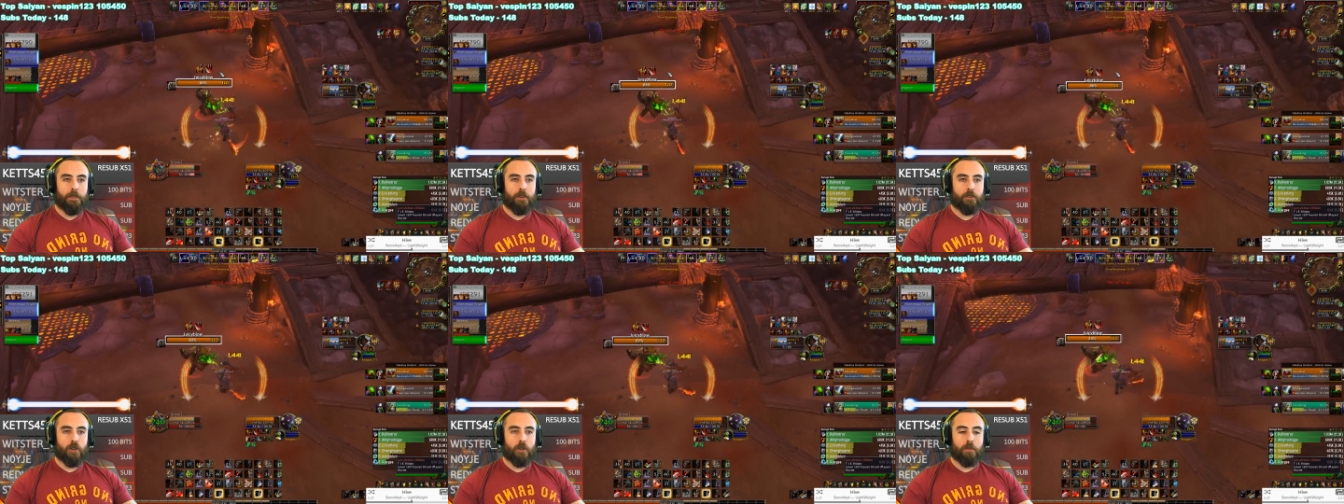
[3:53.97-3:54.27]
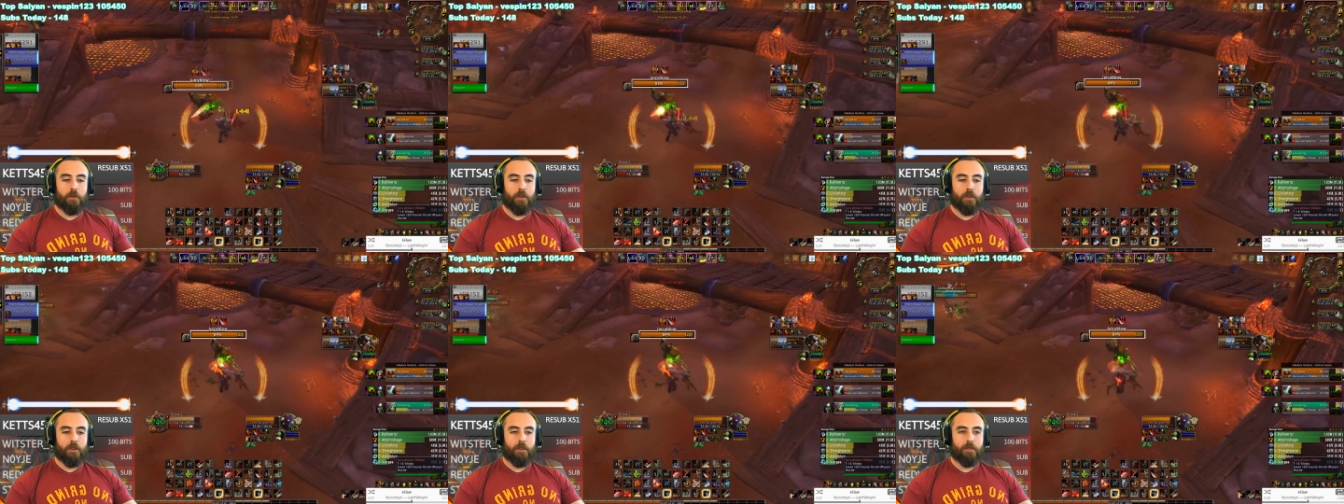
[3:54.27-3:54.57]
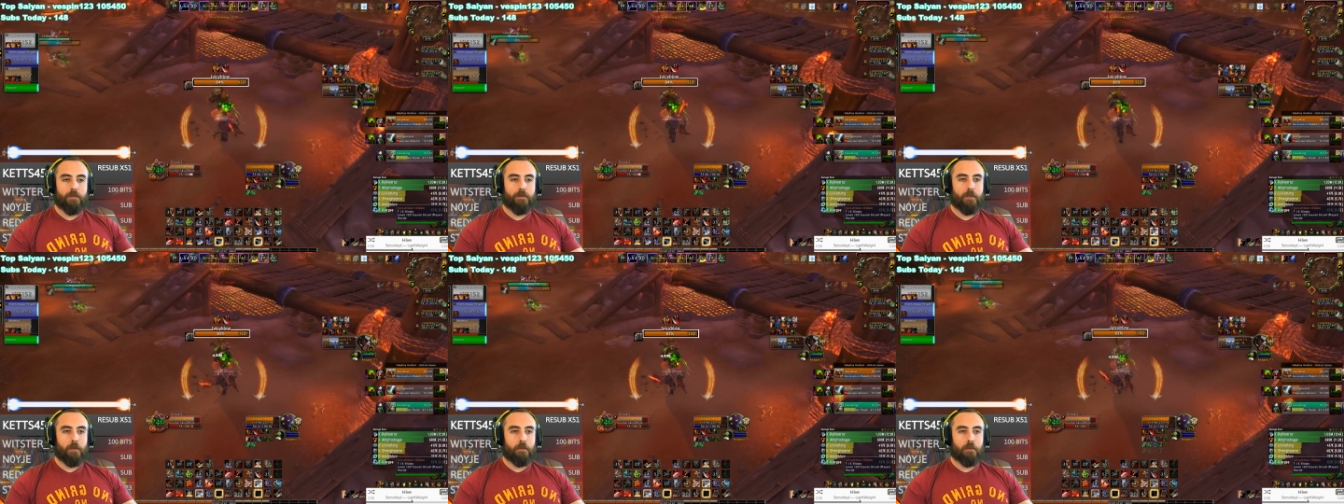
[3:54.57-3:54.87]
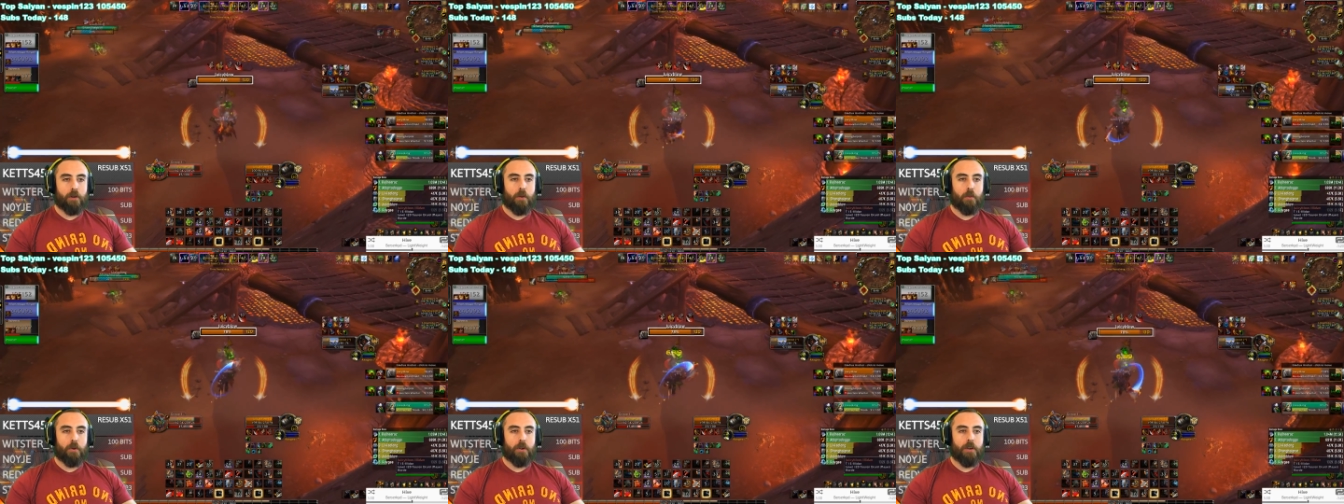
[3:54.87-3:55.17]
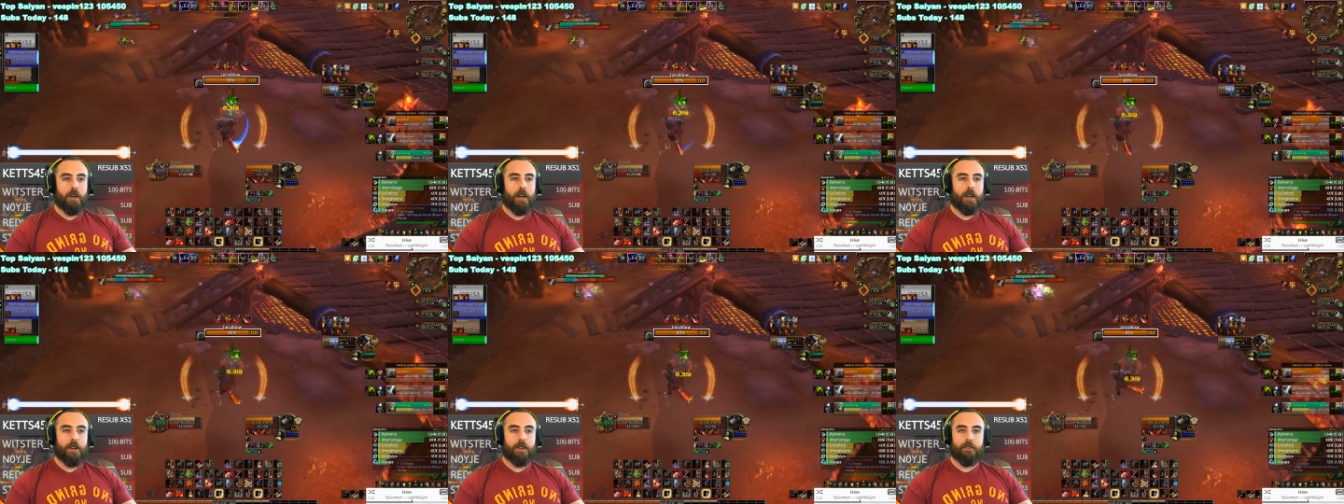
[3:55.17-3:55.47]
Sharpen the, the prot where
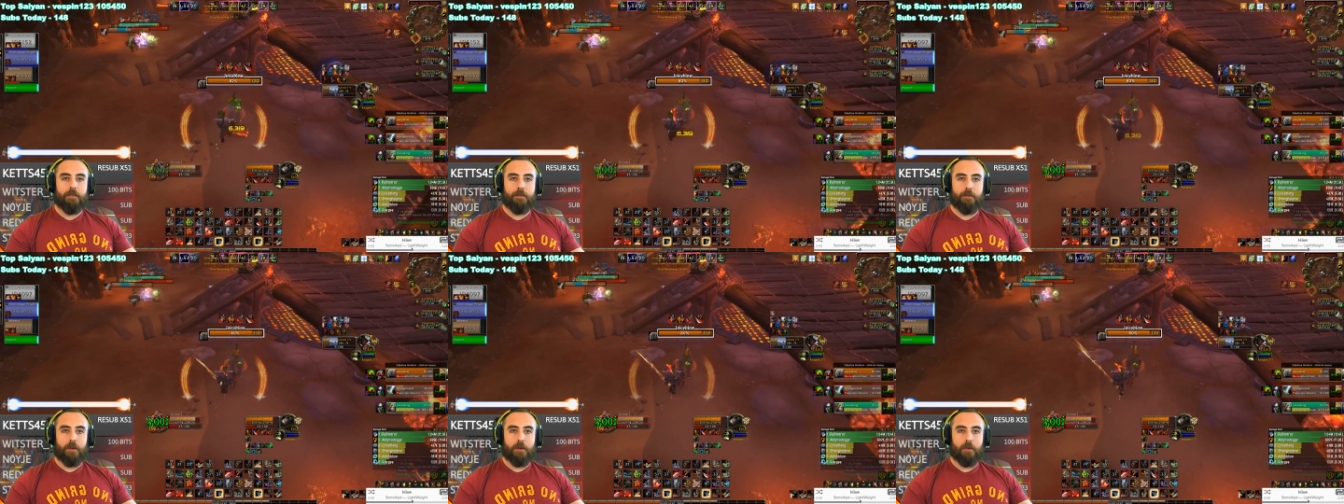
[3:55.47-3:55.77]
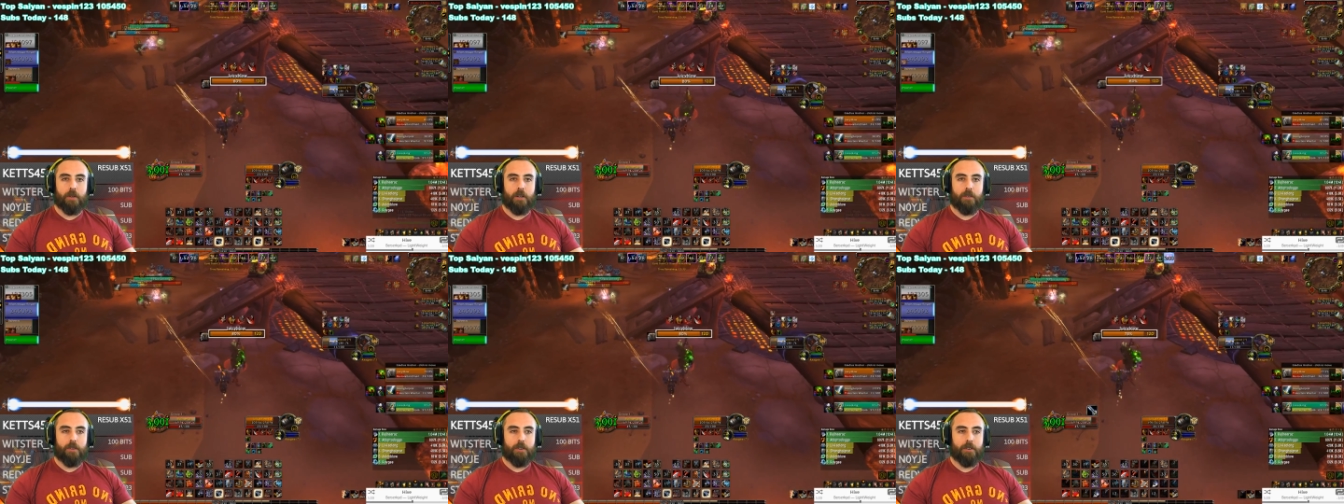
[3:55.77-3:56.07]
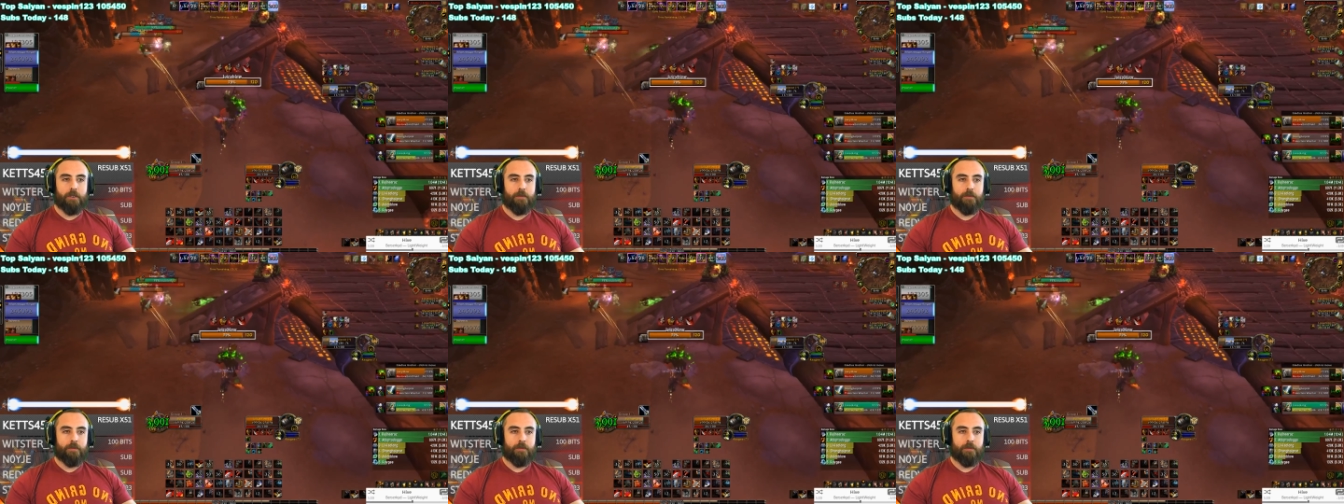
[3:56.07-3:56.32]
you ate it, but whatever.